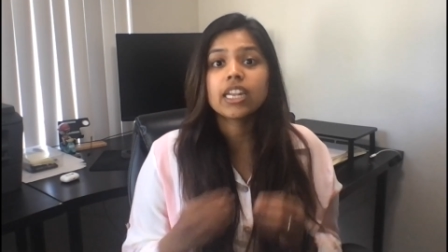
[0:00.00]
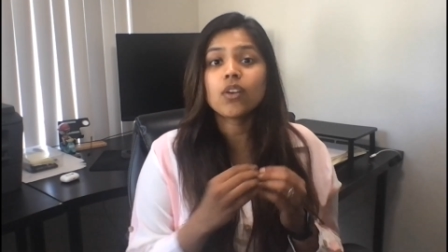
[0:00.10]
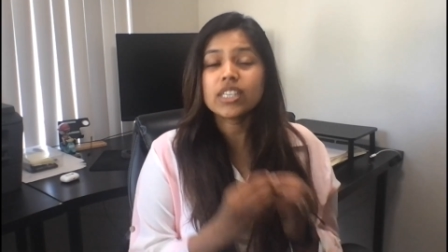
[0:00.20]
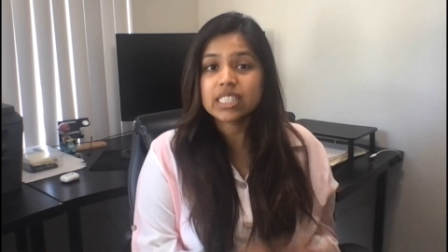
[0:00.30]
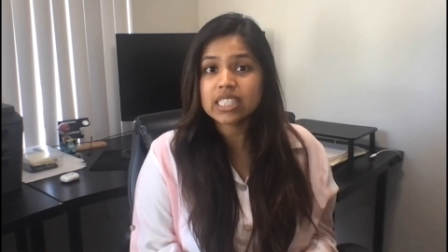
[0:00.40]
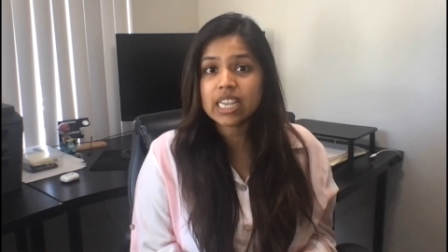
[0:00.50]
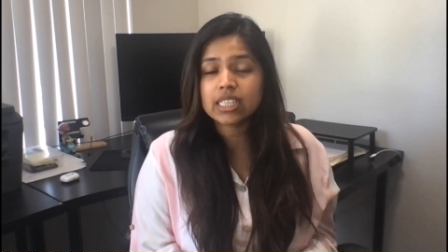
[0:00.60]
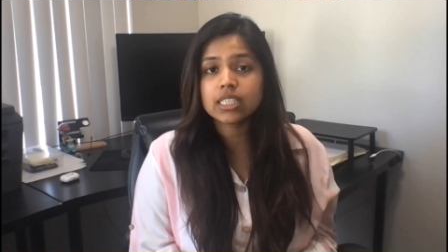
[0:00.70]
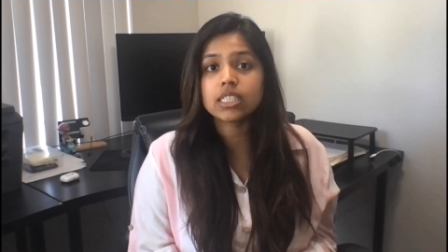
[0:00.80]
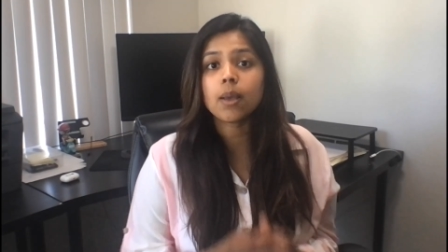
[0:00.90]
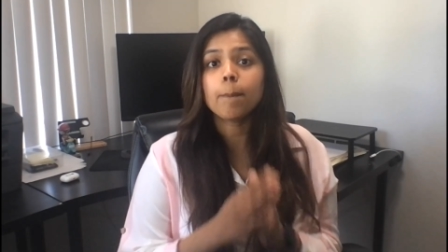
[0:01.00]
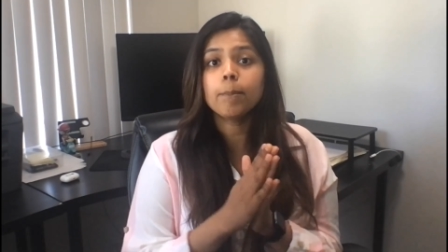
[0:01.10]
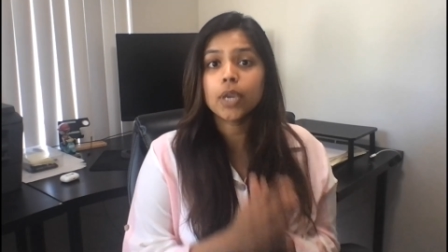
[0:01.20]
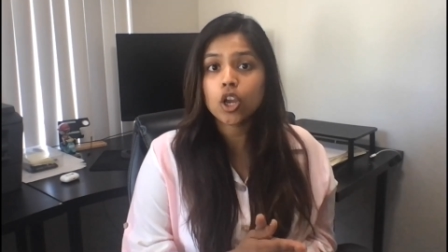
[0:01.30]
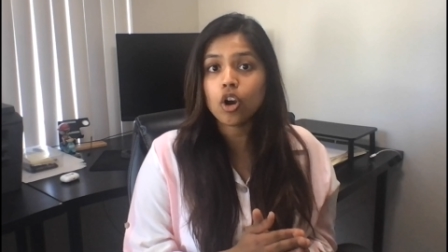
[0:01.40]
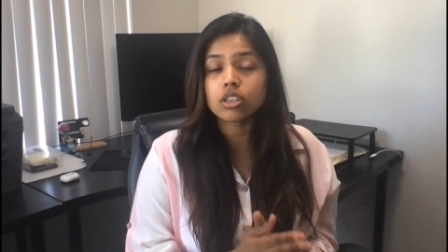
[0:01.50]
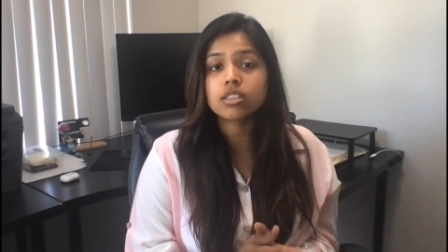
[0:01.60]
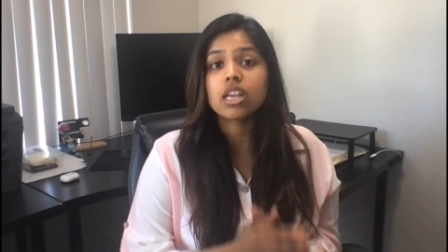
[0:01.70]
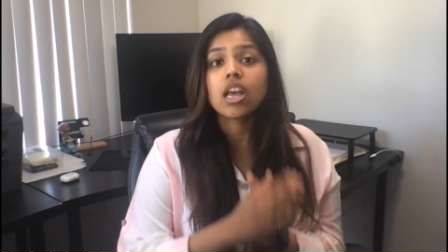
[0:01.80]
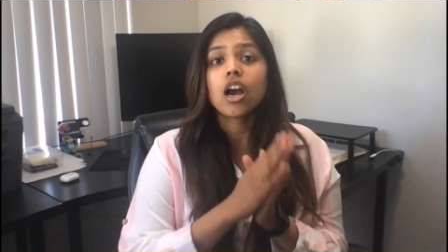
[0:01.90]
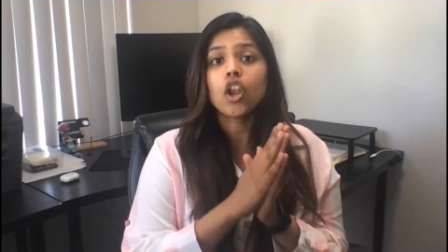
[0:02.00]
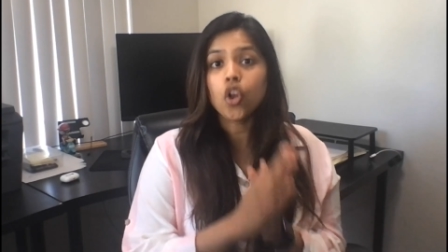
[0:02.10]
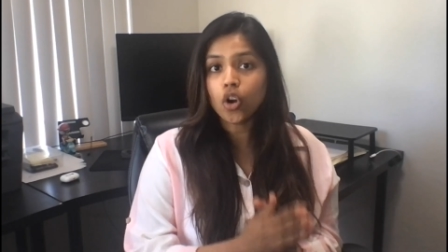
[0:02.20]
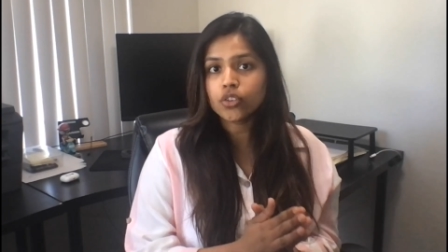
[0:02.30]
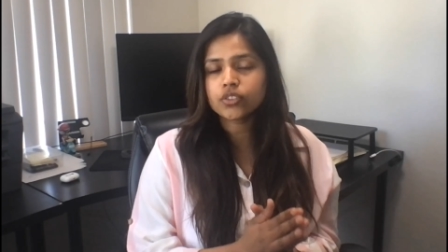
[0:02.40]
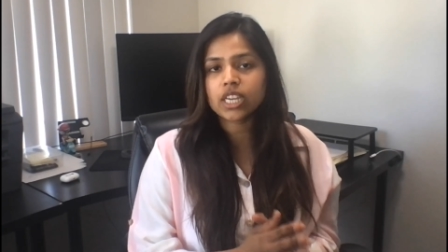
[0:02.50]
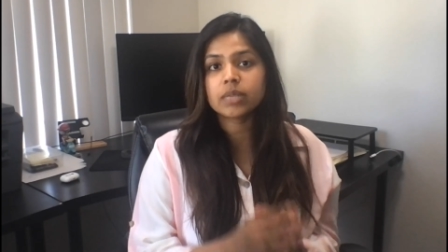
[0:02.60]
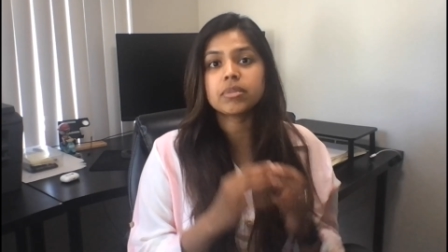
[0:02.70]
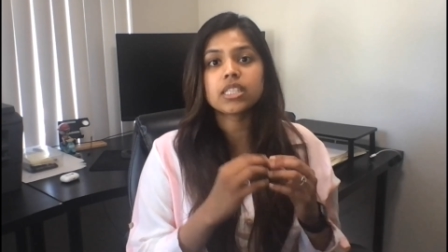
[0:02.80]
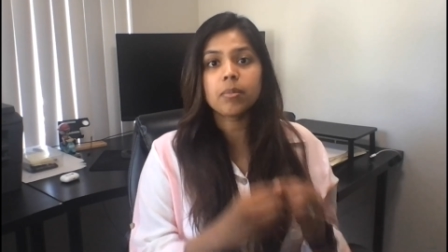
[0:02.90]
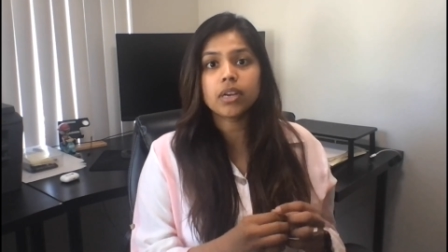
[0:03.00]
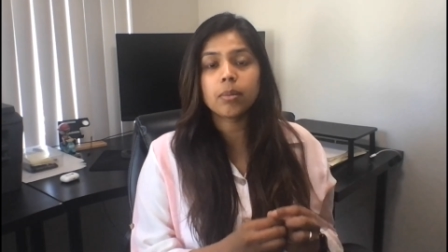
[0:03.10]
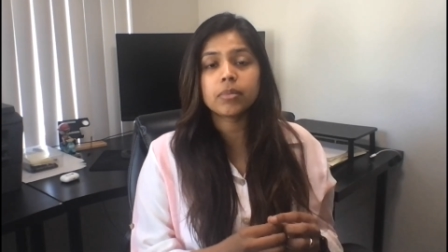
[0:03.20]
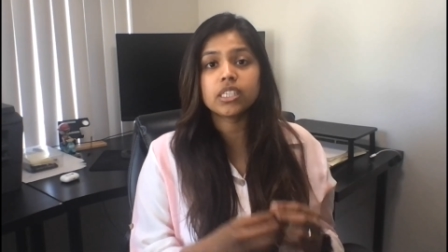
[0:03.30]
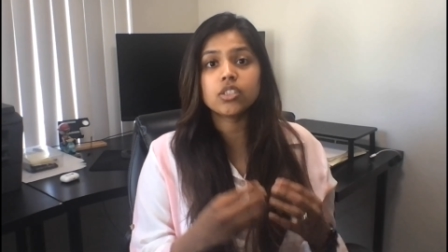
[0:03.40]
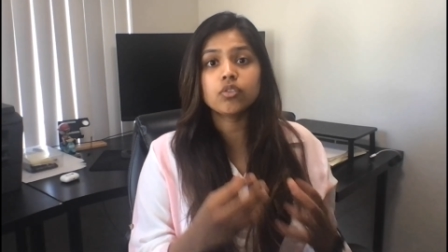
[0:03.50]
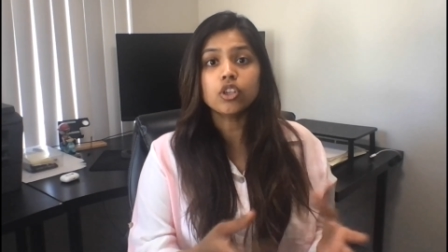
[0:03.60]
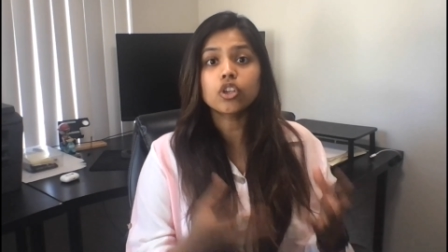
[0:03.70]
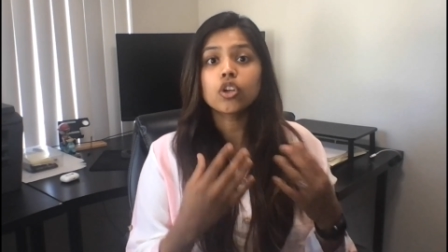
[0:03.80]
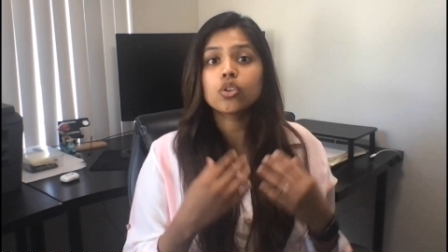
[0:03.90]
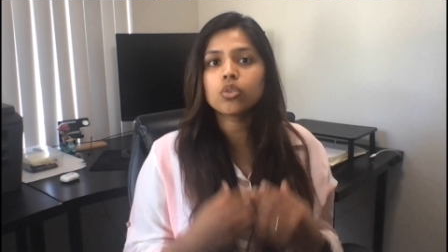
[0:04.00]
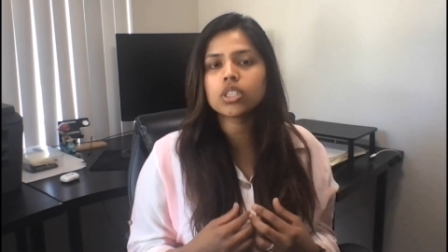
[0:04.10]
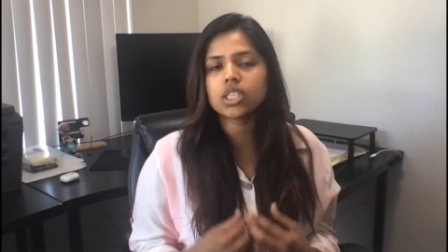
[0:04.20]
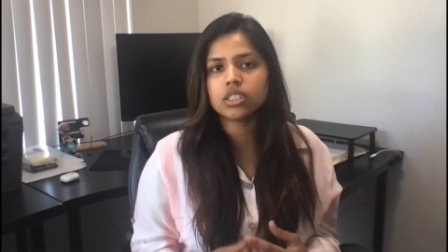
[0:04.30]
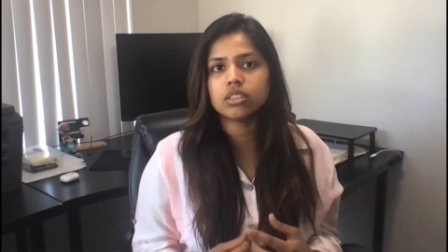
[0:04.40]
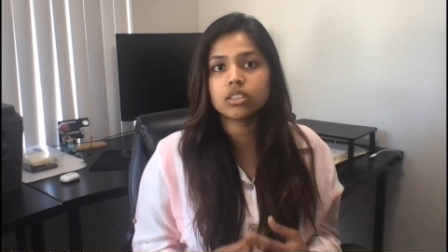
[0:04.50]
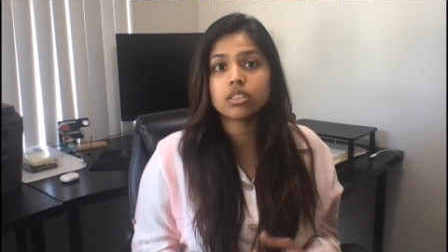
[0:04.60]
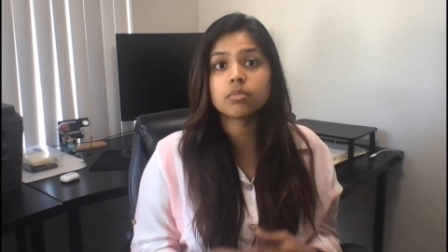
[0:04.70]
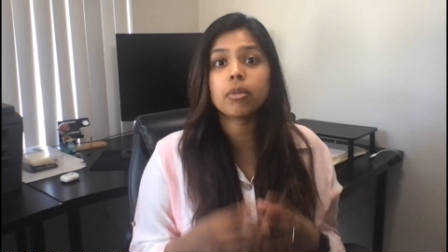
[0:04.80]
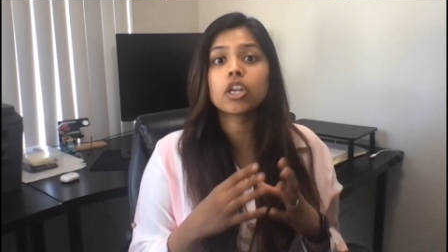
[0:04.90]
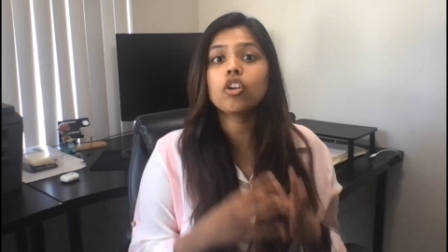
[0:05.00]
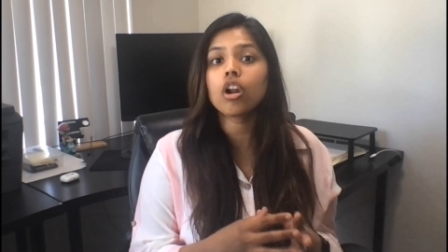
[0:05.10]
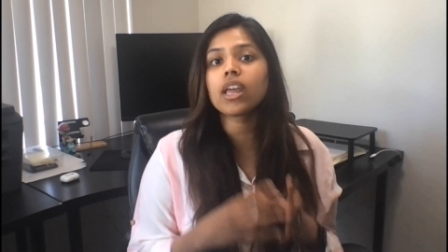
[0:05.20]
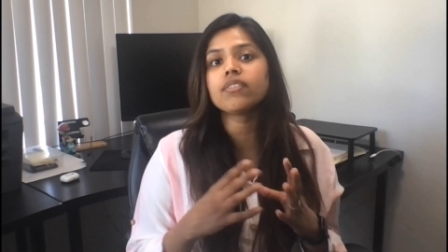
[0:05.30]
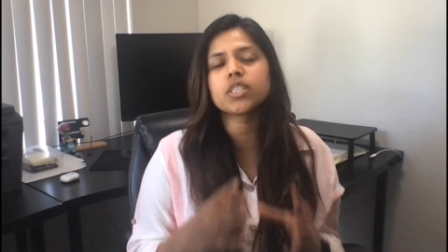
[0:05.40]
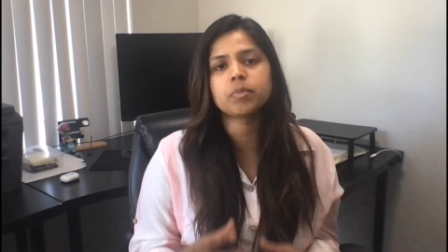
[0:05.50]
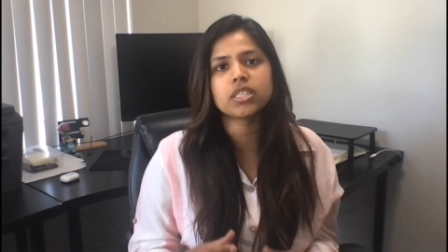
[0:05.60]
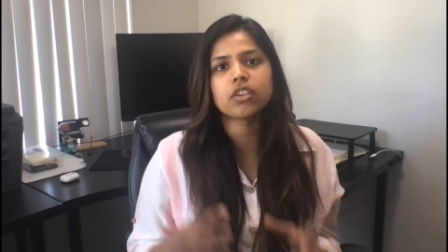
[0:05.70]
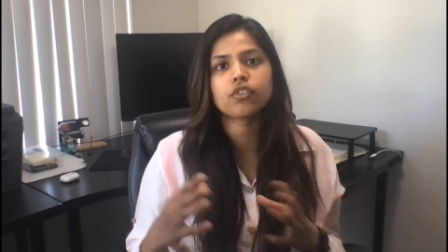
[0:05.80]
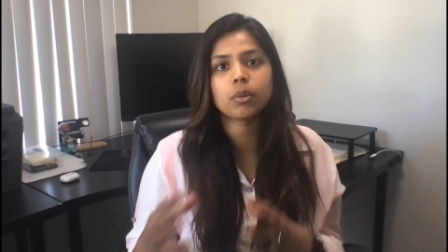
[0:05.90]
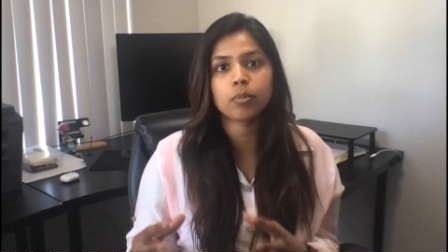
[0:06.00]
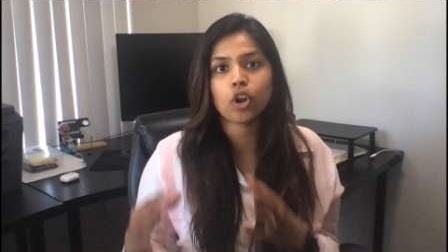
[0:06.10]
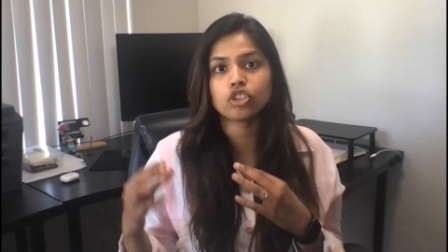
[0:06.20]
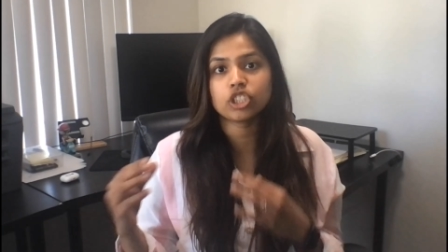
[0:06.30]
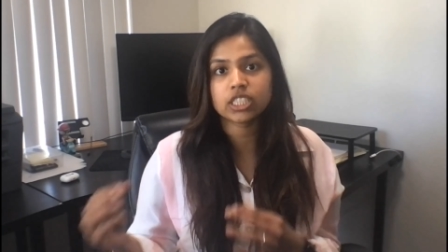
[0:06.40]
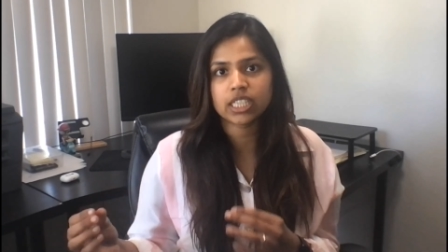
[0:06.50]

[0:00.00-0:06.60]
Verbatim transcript: Now, I say this because a lot of times some companies will recruit interns but not have a specific project